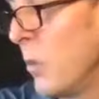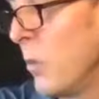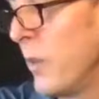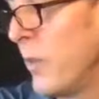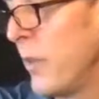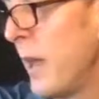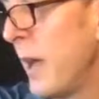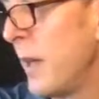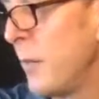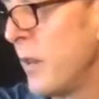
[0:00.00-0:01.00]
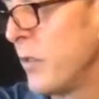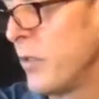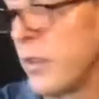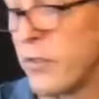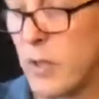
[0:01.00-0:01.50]
with that measure
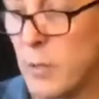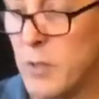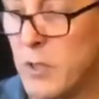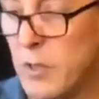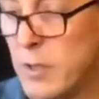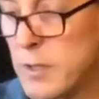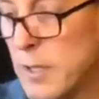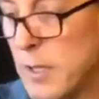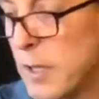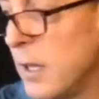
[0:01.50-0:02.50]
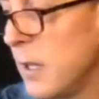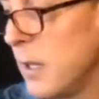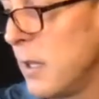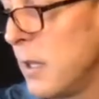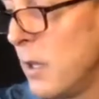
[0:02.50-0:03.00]
6. So let me do these
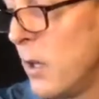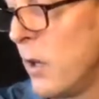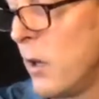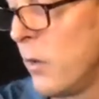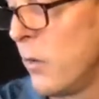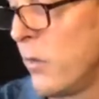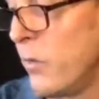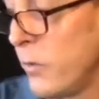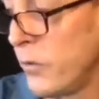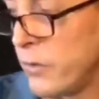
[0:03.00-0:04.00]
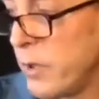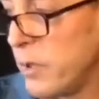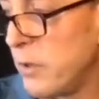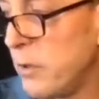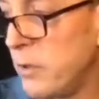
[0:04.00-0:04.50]
again, full
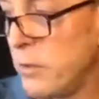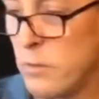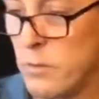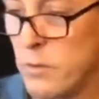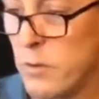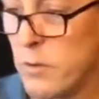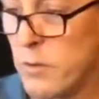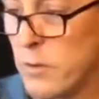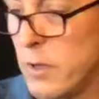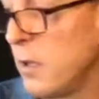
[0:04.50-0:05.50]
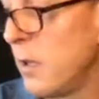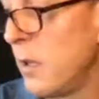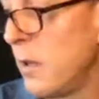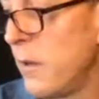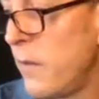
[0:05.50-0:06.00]
screen. 2, 3,
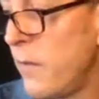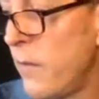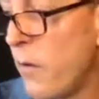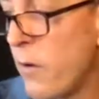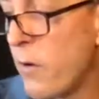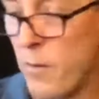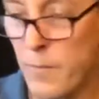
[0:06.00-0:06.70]
4.